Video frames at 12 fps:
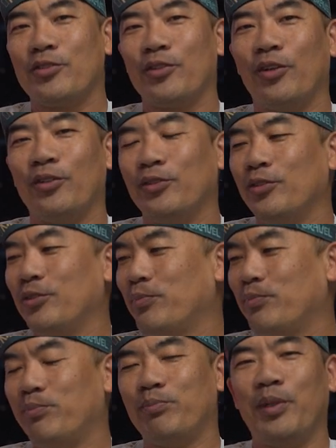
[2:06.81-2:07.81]
So
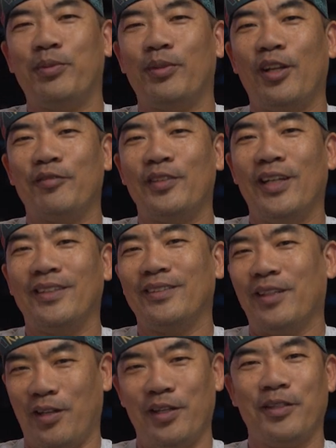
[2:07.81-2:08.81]
people love
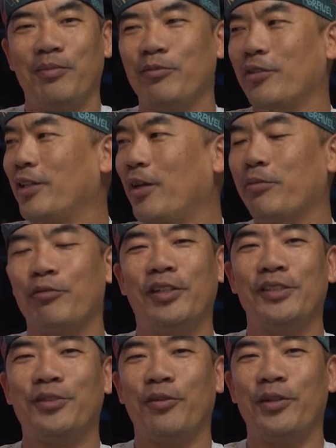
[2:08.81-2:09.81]
that, an upgrade.
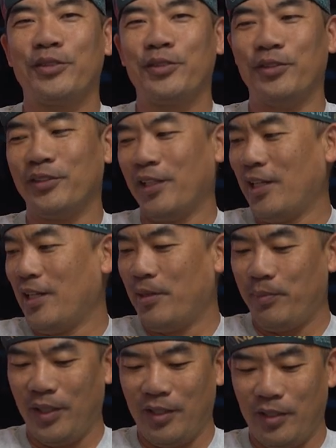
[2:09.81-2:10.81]
Upgrade is always good.
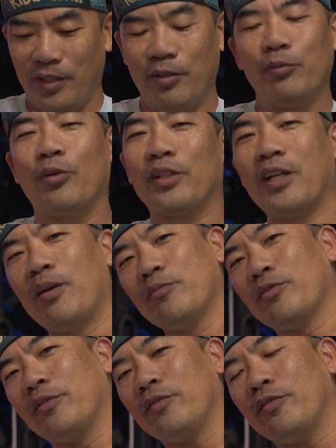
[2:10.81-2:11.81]
But what
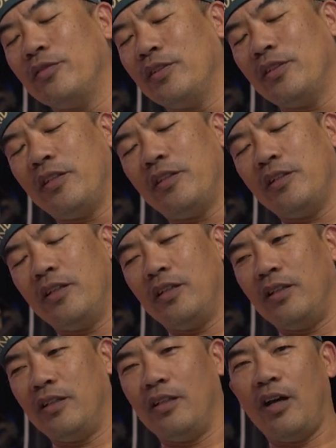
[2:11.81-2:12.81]
comes with
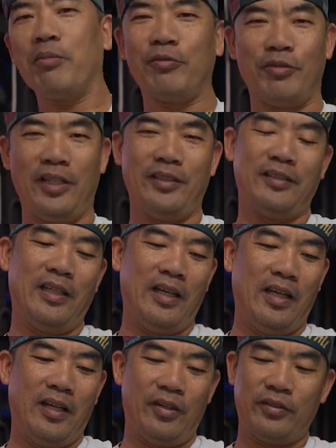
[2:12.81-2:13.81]
the upgrade?
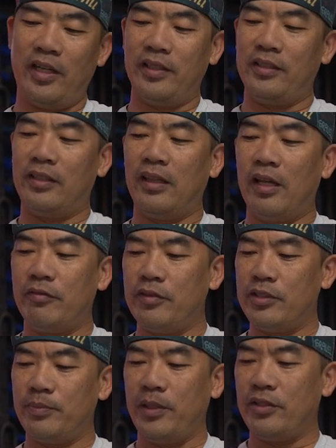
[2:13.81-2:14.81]
Okay,
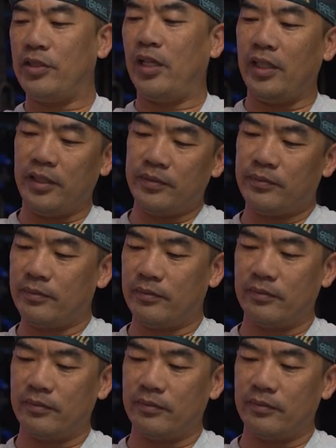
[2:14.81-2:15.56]
11 speed chain.